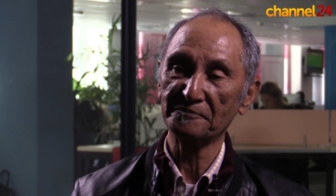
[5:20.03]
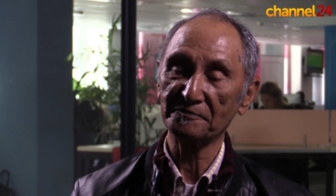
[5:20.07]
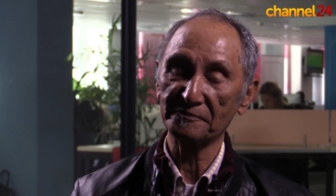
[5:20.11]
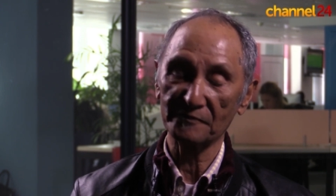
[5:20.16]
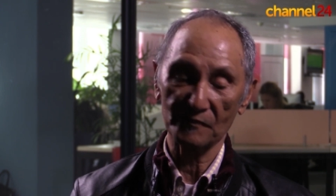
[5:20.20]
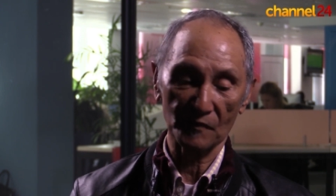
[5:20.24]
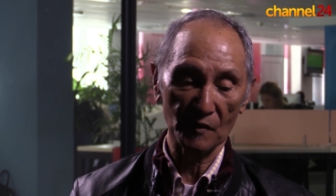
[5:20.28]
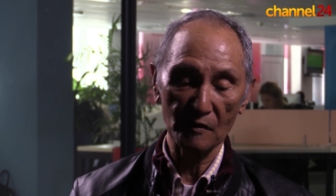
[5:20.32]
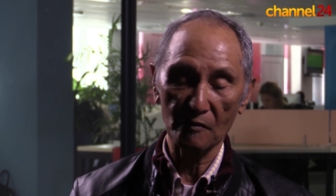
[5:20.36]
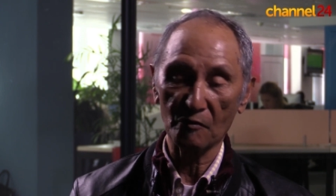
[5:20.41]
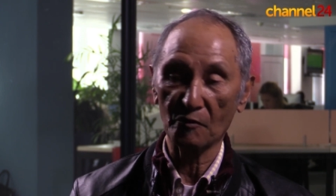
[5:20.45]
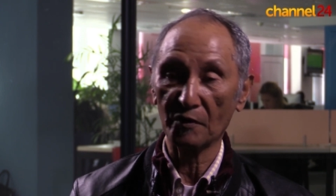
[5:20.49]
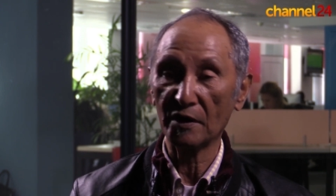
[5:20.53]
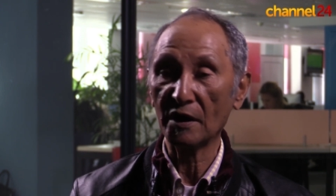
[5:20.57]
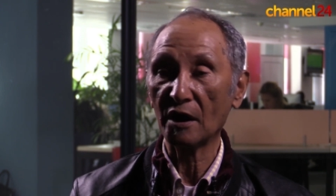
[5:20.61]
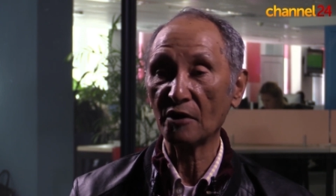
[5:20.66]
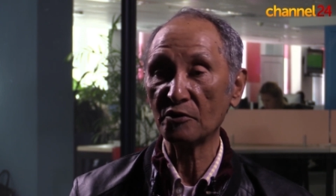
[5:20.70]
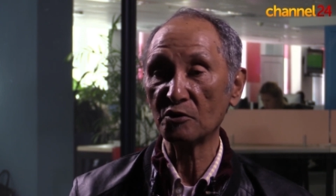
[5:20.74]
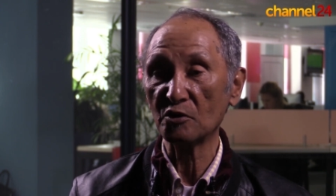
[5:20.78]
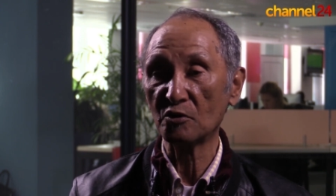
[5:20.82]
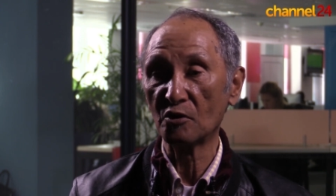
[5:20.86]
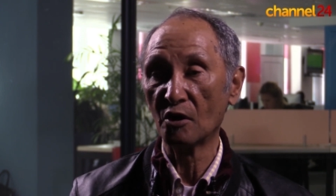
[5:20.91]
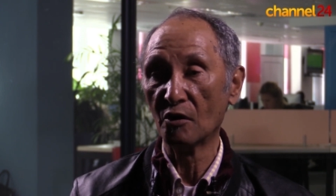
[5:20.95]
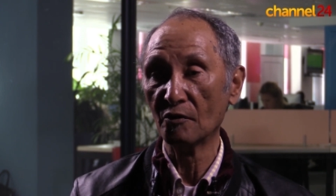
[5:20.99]
You know, where are
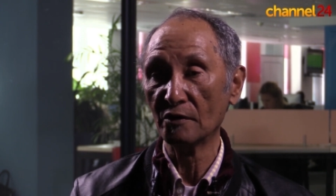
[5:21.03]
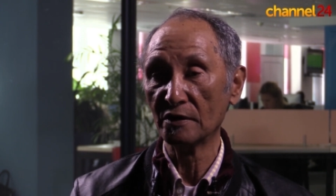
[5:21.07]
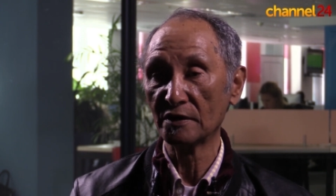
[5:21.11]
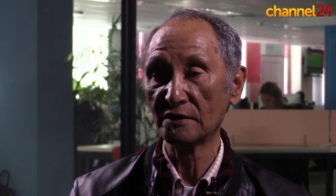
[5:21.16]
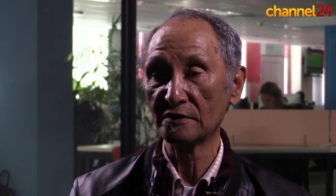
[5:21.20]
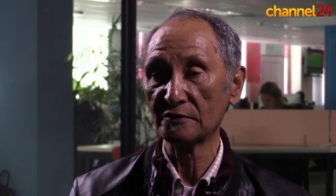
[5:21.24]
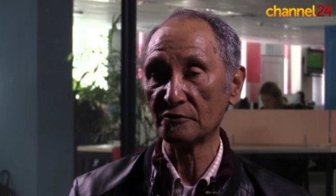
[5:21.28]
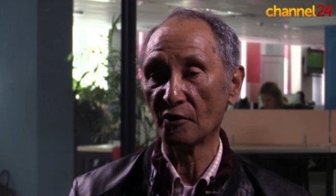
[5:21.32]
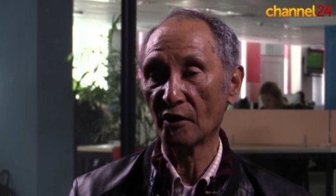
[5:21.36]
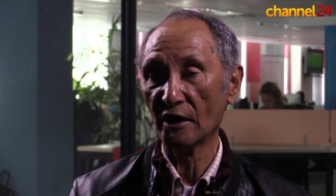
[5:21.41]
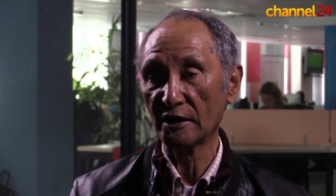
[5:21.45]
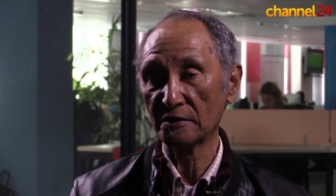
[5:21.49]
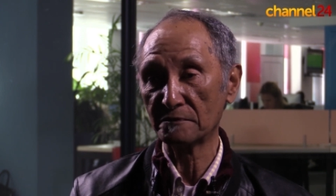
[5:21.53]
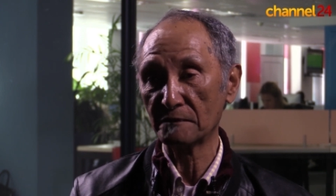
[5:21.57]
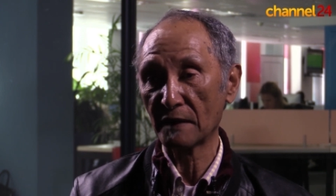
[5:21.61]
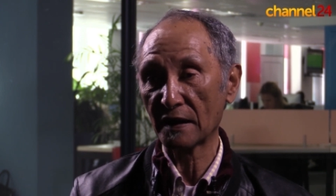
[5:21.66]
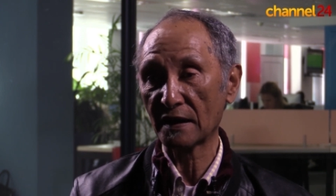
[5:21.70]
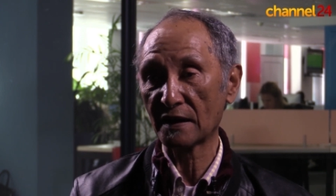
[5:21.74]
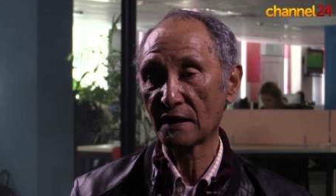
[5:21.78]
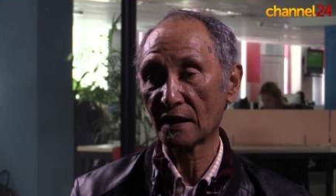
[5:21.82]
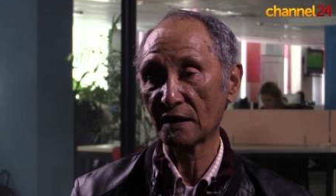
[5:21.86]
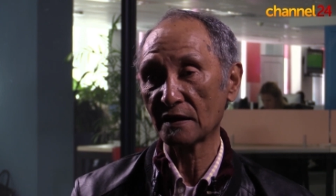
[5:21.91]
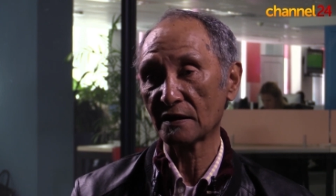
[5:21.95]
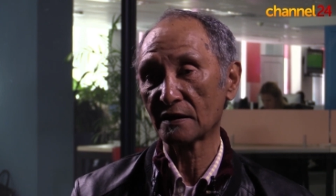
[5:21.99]
you going? You ate my
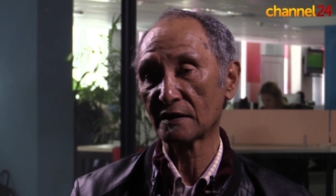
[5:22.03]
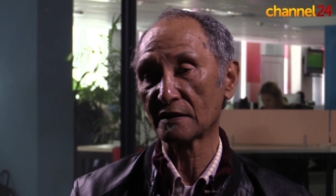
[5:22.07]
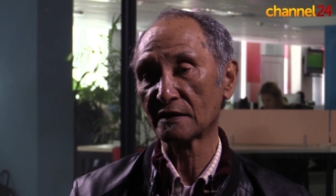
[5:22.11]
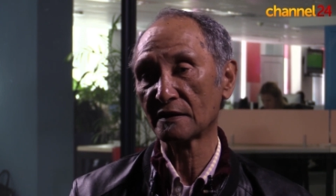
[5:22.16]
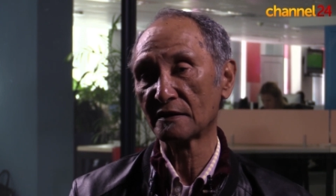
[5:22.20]
cake.